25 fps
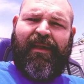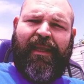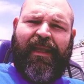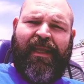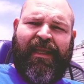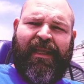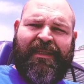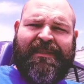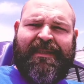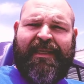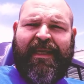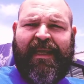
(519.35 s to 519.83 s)

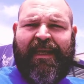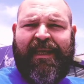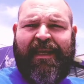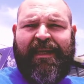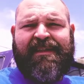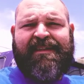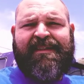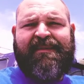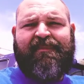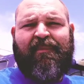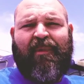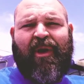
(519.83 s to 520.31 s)
is
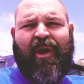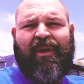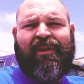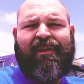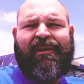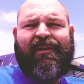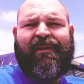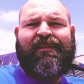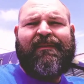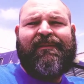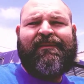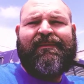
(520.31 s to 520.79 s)
getting
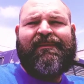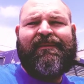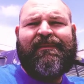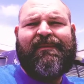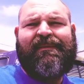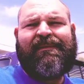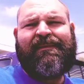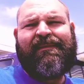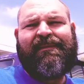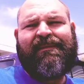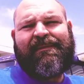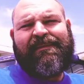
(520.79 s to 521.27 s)
smaller,
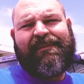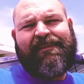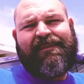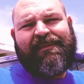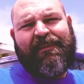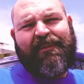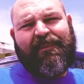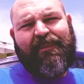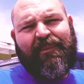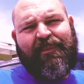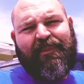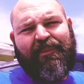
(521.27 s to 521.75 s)

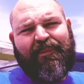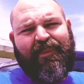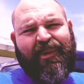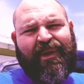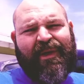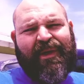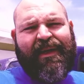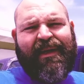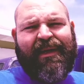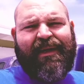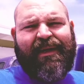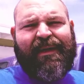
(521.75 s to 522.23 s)

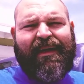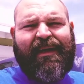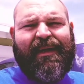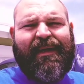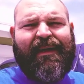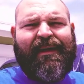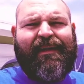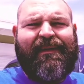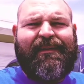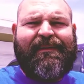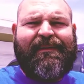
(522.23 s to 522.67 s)
but